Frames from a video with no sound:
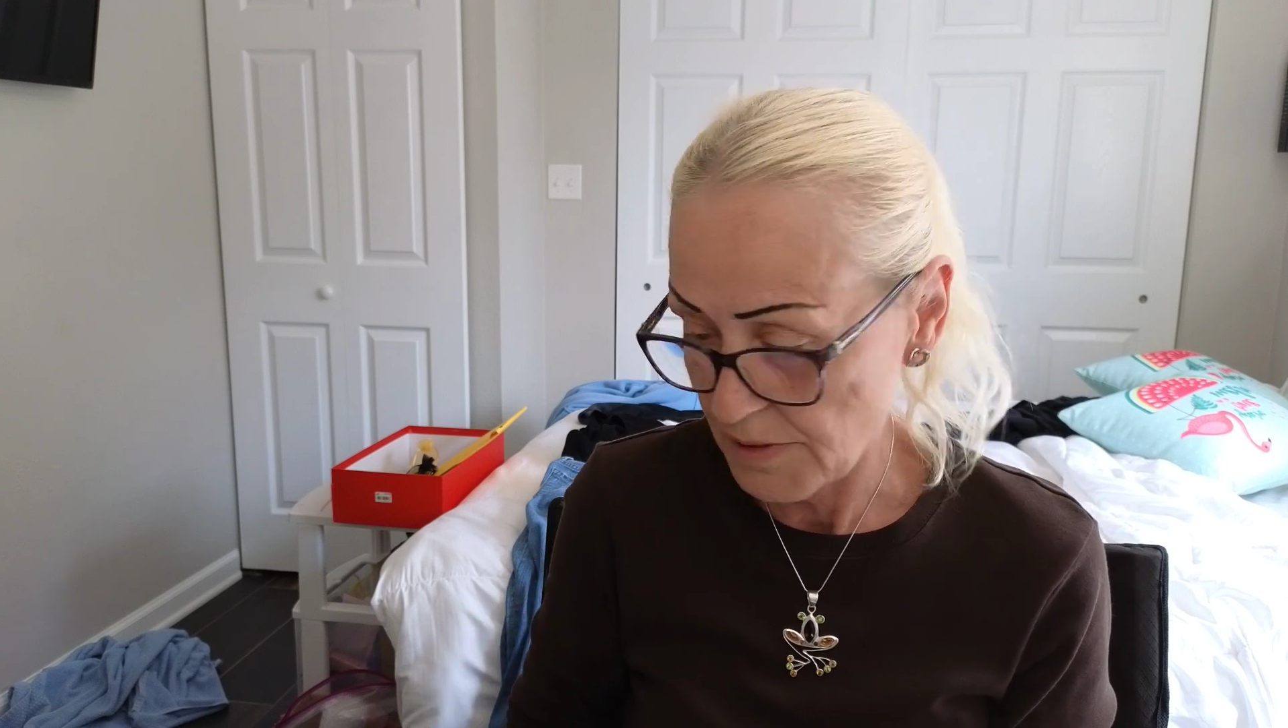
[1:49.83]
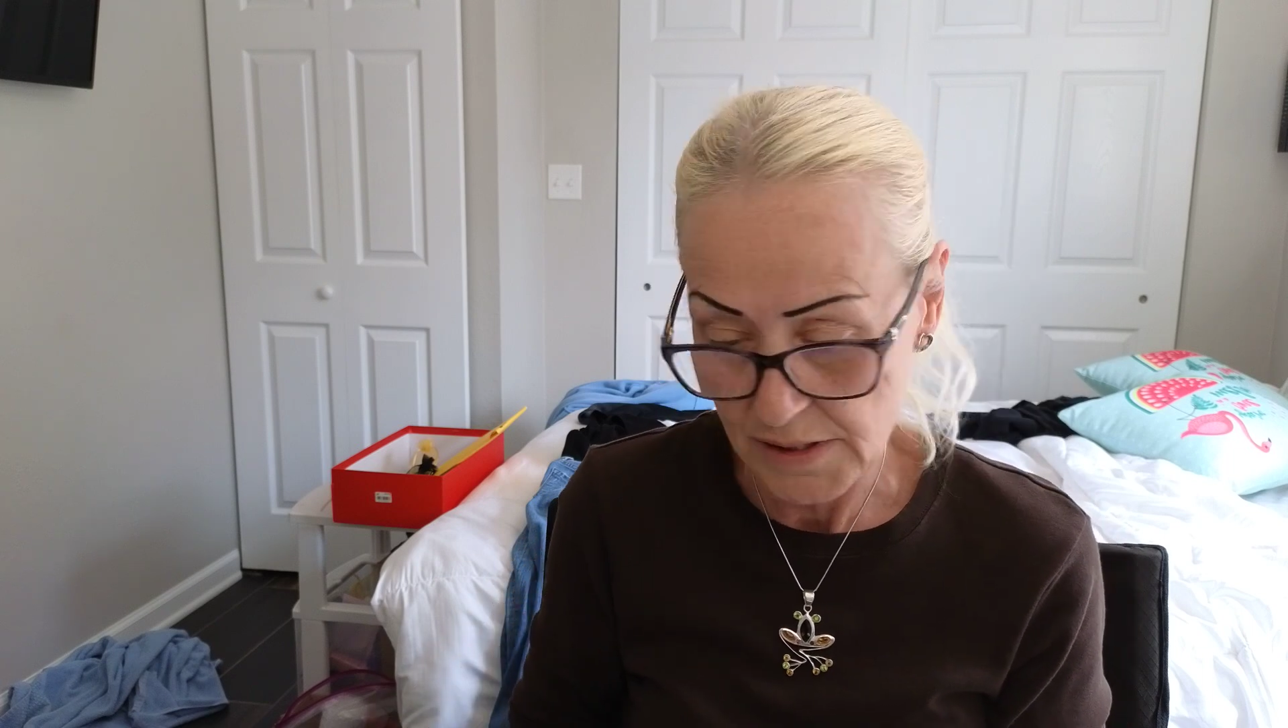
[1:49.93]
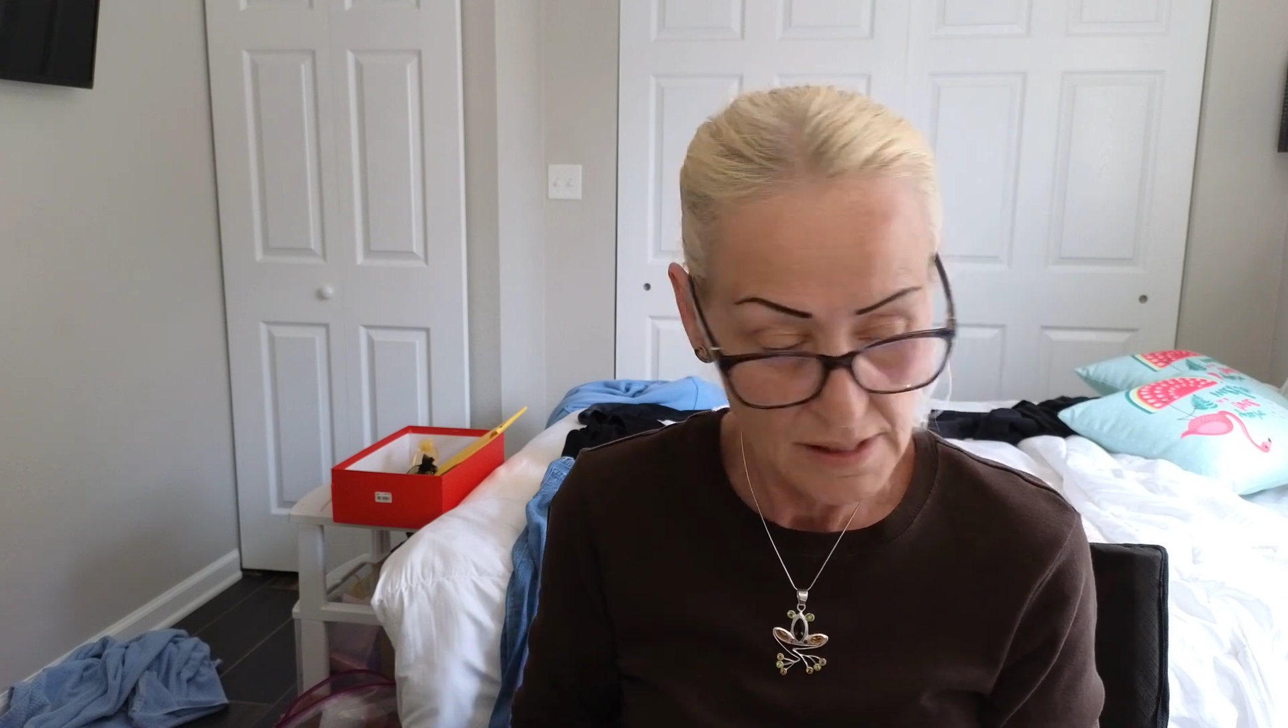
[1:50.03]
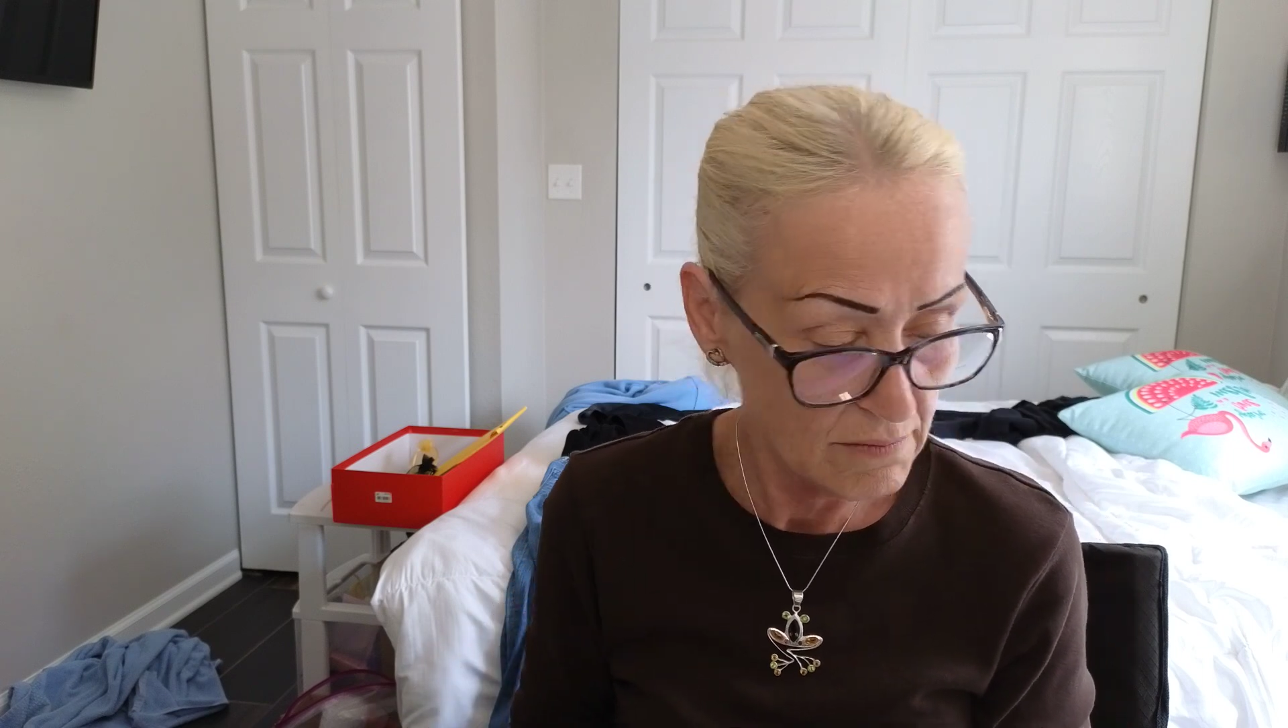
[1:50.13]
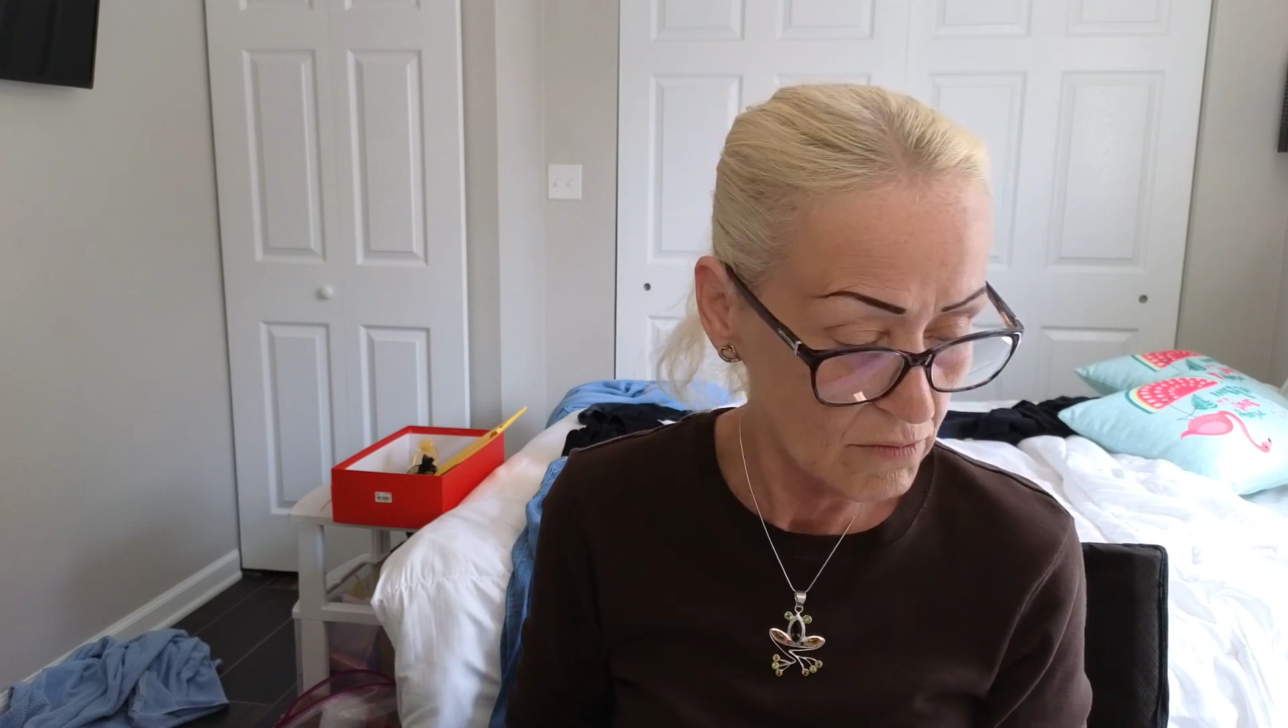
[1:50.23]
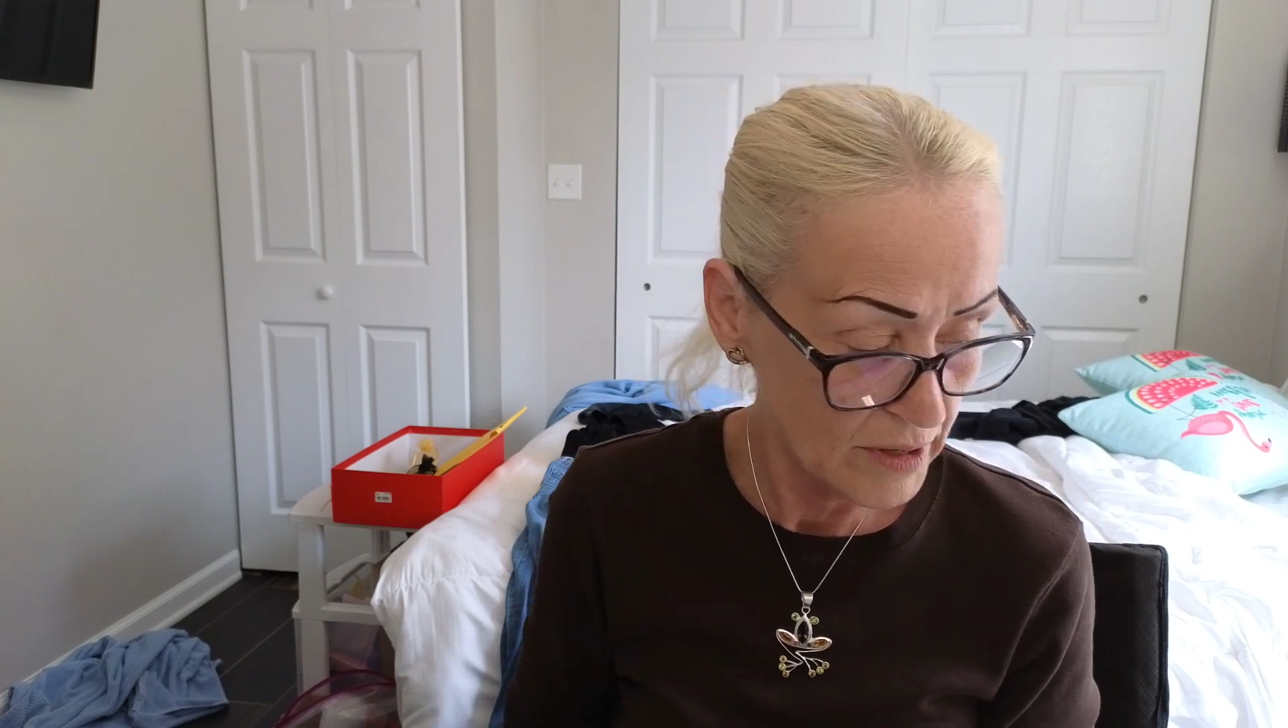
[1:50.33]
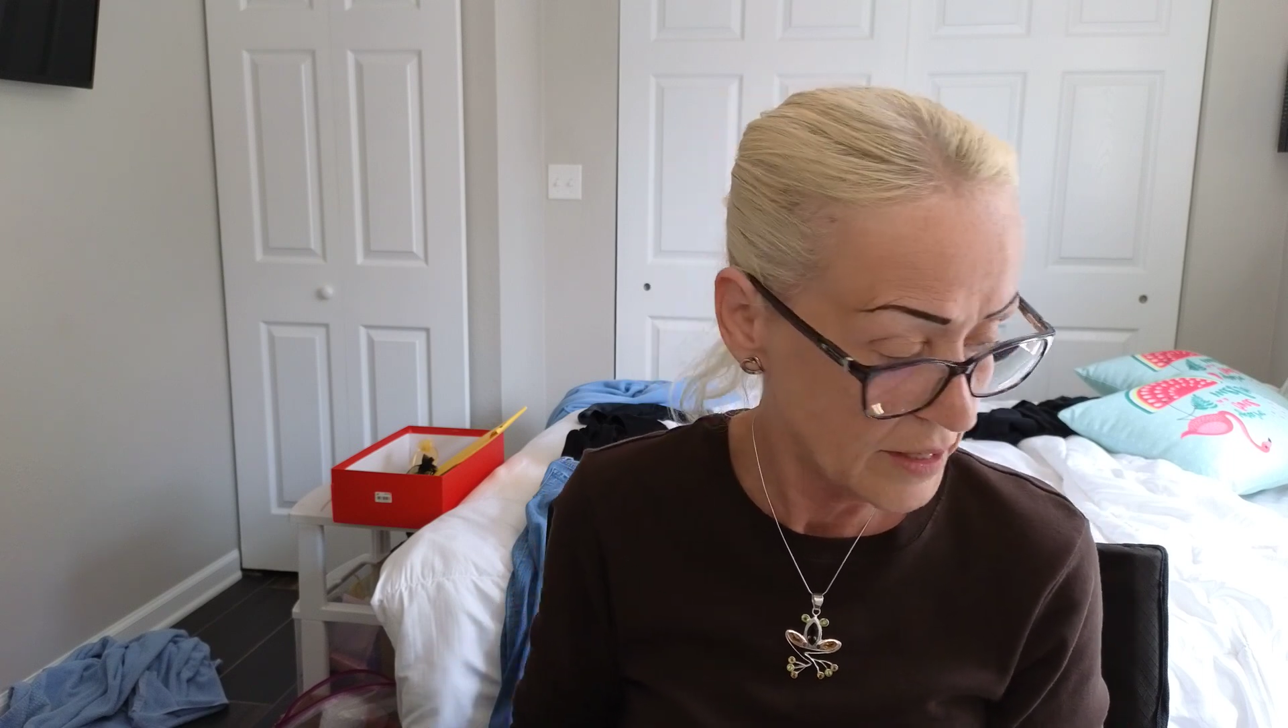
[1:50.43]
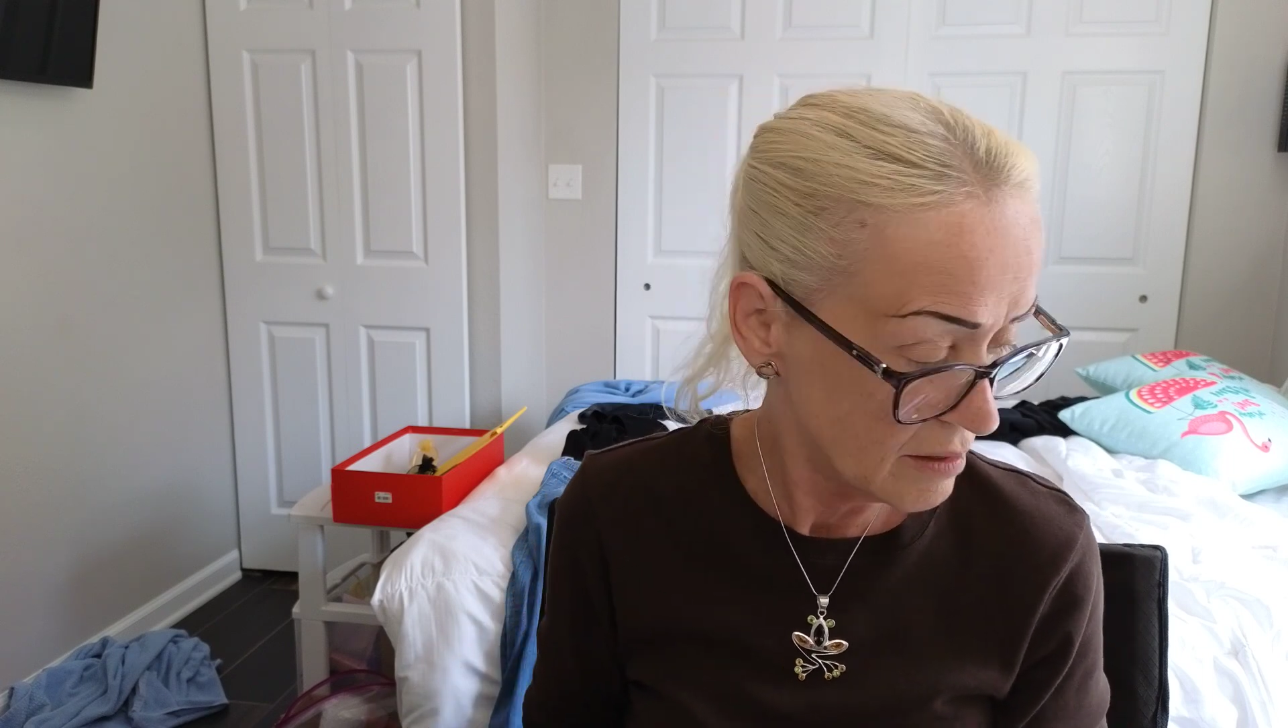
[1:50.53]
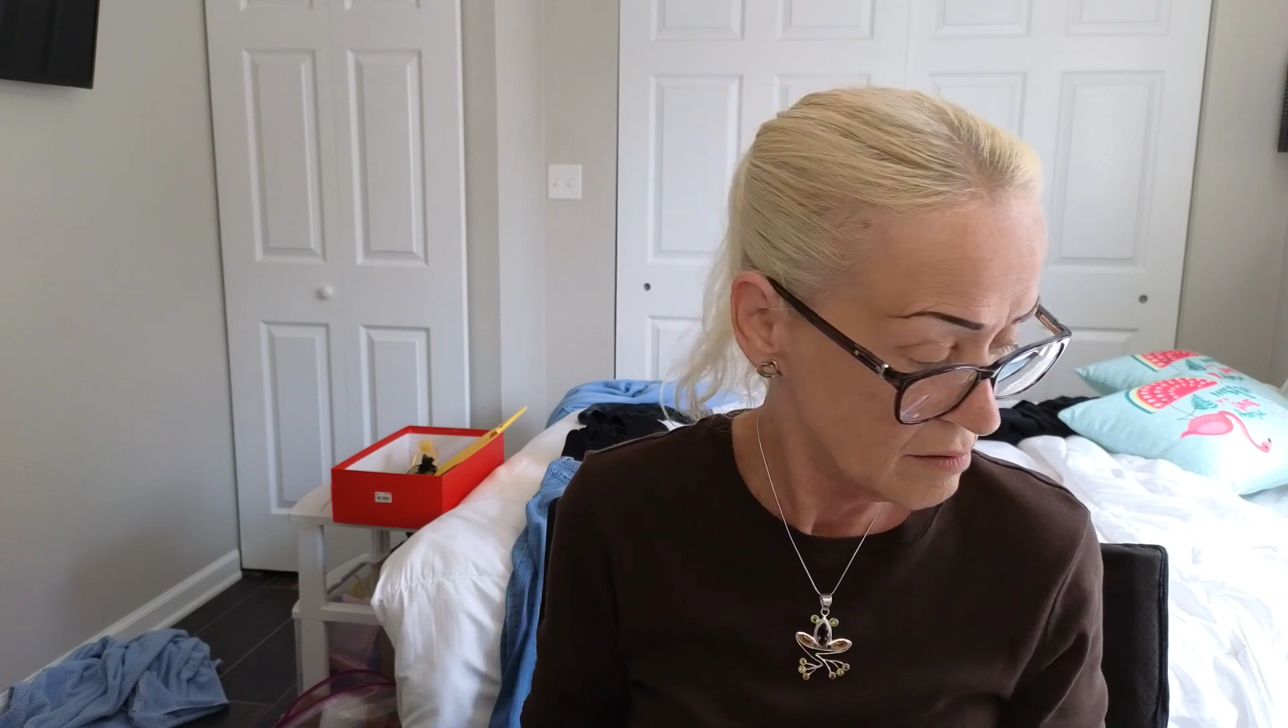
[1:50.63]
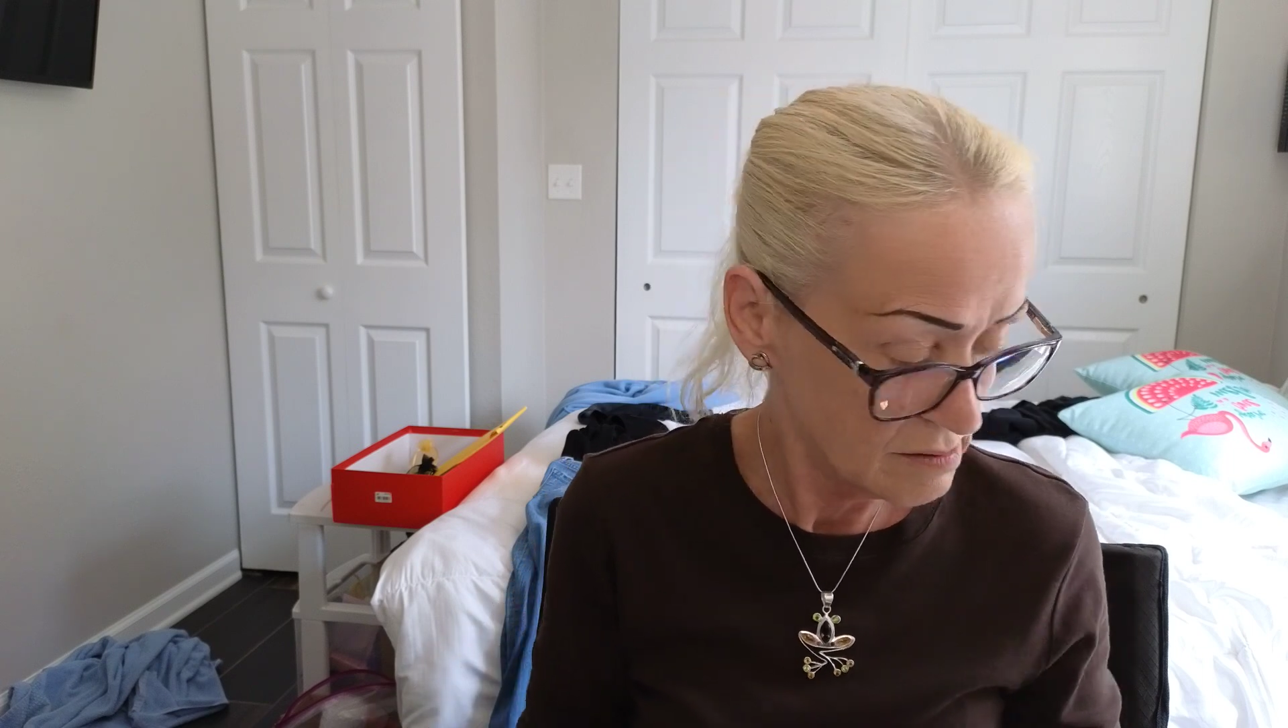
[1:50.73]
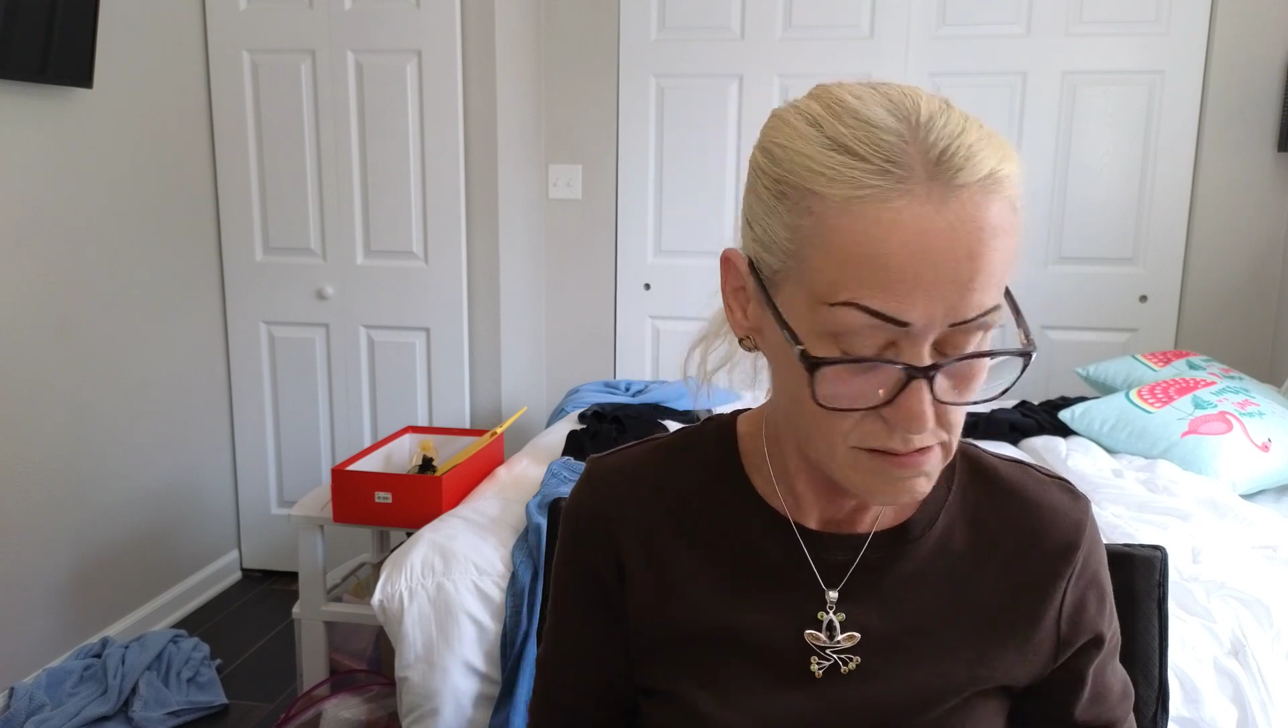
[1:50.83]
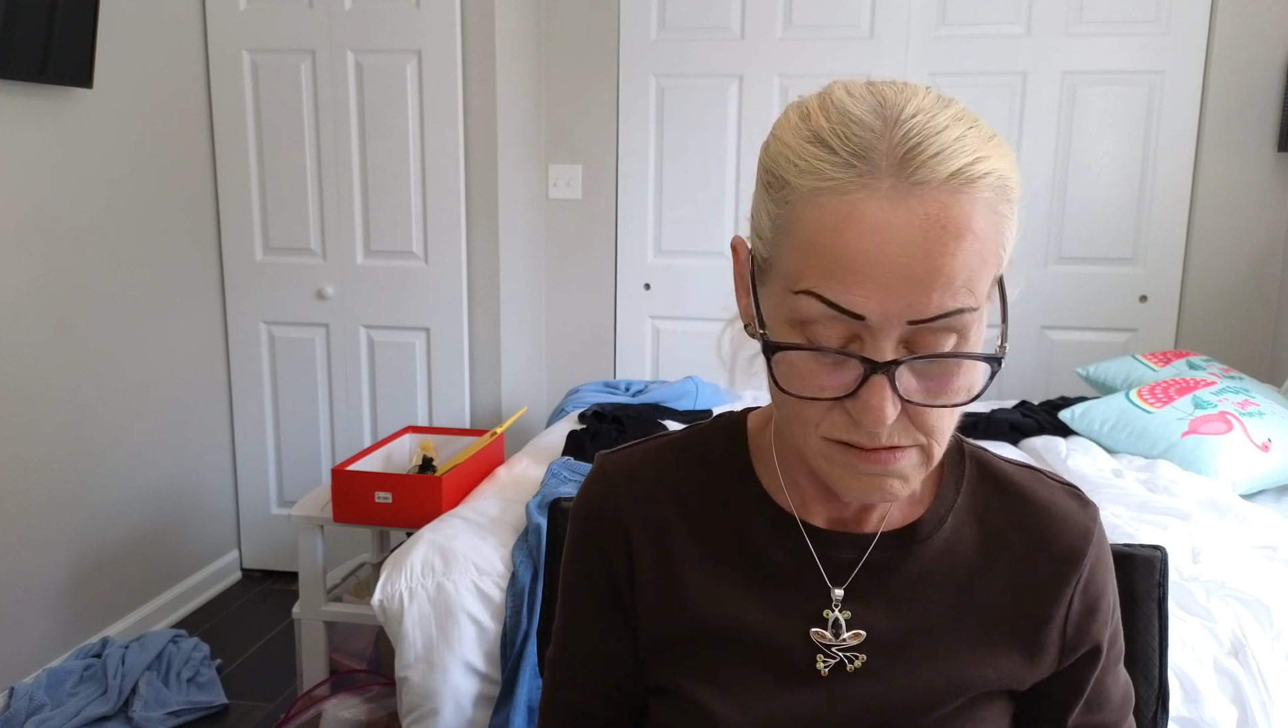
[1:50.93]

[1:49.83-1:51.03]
somewhere.